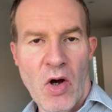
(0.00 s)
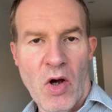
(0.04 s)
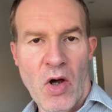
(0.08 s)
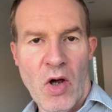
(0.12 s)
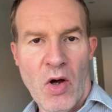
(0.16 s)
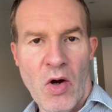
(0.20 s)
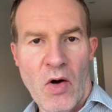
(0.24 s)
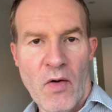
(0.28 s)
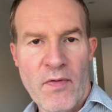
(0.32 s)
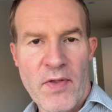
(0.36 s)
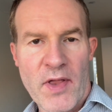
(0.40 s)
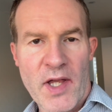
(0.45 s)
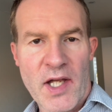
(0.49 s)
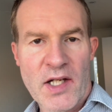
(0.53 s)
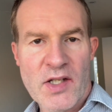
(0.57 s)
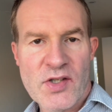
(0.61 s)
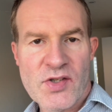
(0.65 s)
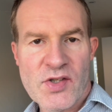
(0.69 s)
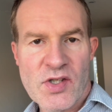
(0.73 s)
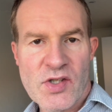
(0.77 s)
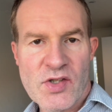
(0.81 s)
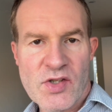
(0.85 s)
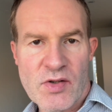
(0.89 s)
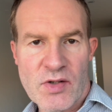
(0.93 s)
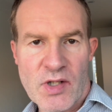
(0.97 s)
of
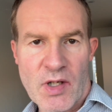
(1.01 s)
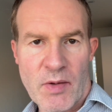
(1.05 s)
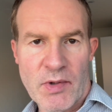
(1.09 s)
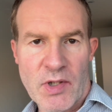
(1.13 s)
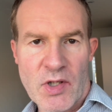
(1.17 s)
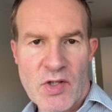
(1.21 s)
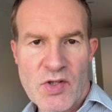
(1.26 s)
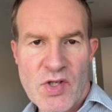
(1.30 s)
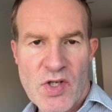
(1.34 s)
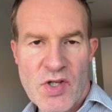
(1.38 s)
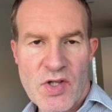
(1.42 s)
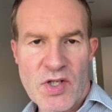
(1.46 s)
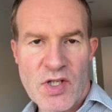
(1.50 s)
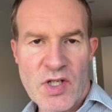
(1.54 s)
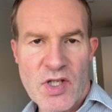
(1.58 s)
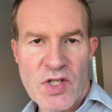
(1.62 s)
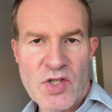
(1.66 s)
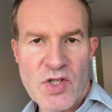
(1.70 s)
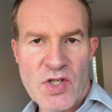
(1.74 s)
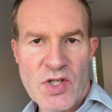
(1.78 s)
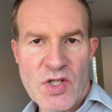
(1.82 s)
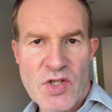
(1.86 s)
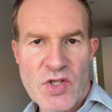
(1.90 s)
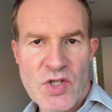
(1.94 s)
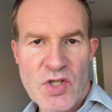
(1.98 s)
that, and so now we're using
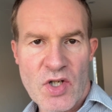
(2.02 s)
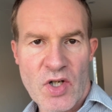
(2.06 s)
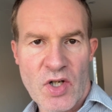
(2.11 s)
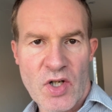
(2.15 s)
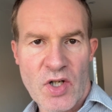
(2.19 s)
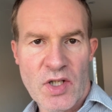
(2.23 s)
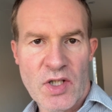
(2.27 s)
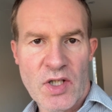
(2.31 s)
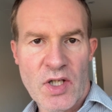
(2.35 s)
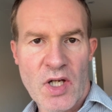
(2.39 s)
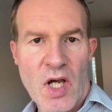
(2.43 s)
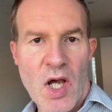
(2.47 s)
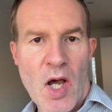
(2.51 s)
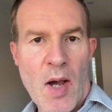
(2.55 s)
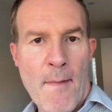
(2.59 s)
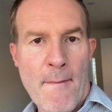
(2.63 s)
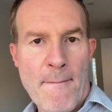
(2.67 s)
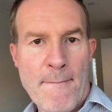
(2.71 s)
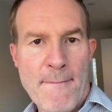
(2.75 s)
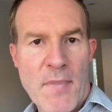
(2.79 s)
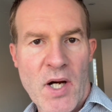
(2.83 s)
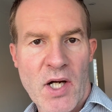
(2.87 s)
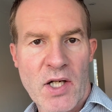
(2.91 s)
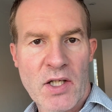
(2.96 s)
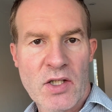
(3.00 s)
the DJI
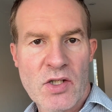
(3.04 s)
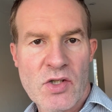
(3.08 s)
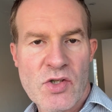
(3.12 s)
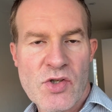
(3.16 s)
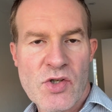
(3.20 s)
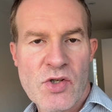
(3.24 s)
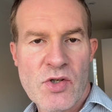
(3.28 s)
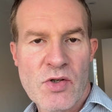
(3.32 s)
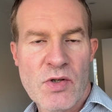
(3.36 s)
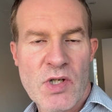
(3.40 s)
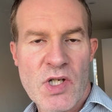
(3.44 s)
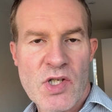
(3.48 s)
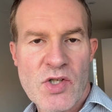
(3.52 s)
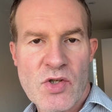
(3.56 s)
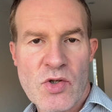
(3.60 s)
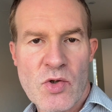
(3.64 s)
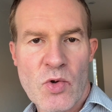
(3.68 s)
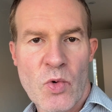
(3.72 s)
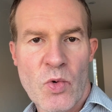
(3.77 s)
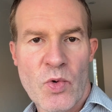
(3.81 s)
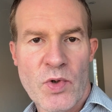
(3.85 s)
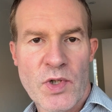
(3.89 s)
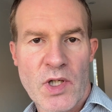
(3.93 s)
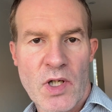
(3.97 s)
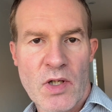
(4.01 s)
Mic 2 as
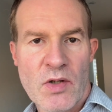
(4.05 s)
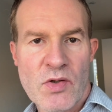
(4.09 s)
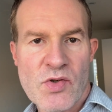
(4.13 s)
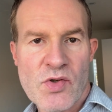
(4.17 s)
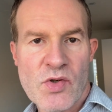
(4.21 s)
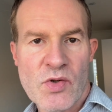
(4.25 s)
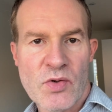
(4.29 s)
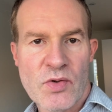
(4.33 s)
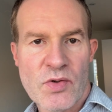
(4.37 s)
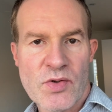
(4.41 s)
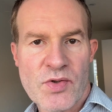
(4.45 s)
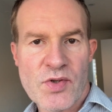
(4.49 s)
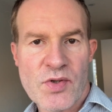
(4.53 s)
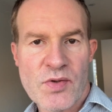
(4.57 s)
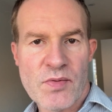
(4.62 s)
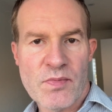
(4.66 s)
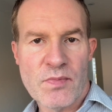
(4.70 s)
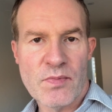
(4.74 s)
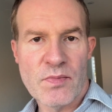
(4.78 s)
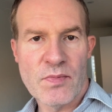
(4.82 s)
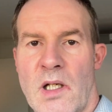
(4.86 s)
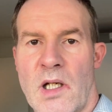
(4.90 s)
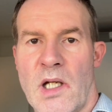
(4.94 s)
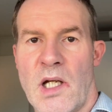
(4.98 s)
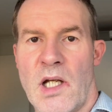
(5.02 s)
an audio source.
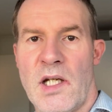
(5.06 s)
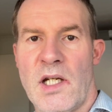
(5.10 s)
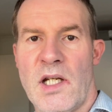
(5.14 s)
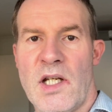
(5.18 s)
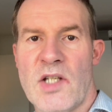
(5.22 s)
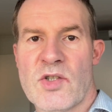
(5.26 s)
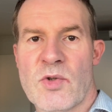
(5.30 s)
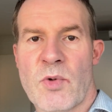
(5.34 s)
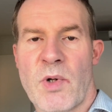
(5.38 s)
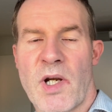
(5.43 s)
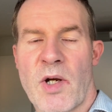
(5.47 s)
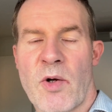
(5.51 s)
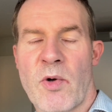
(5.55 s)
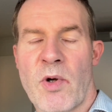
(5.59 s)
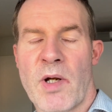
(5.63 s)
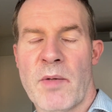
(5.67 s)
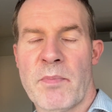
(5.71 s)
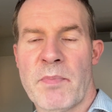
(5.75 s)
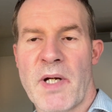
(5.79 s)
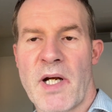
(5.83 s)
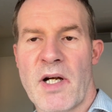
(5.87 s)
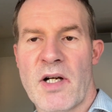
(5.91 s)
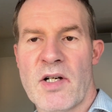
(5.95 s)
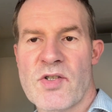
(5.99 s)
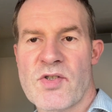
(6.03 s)
And here's a quick
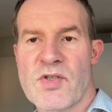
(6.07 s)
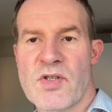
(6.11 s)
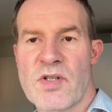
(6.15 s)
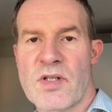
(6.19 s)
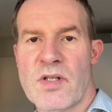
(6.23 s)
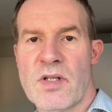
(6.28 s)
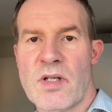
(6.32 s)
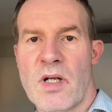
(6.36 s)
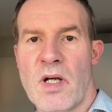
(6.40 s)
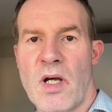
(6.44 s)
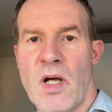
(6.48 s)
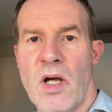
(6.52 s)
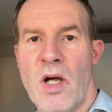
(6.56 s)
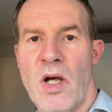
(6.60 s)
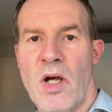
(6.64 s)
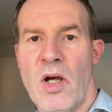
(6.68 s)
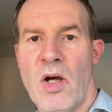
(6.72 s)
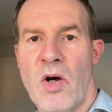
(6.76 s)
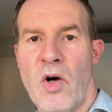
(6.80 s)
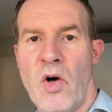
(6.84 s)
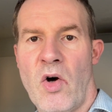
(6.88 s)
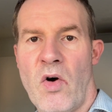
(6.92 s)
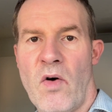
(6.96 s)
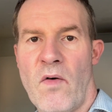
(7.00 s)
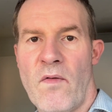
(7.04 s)
comparison
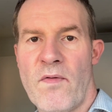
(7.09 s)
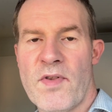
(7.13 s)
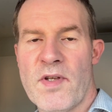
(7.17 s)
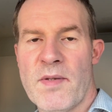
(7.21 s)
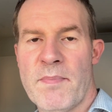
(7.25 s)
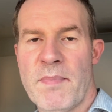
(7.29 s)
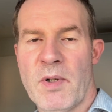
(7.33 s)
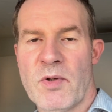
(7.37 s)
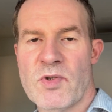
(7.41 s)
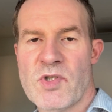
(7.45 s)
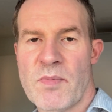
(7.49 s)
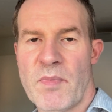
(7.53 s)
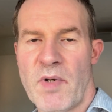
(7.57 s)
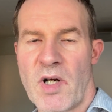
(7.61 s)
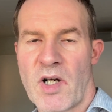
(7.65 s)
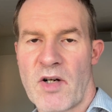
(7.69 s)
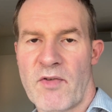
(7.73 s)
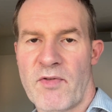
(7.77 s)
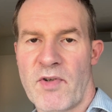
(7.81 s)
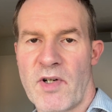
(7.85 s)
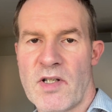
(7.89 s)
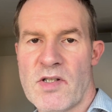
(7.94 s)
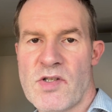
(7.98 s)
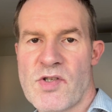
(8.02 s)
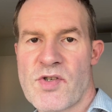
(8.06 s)
of the built-in
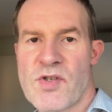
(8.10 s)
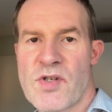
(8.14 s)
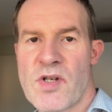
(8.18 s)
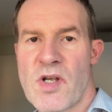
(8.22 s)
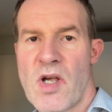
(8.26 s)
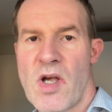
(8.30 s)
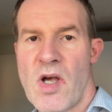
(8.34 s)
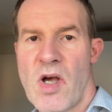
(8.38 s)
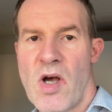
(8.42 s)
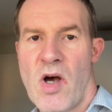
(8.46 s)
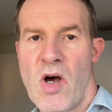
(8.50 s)
microphones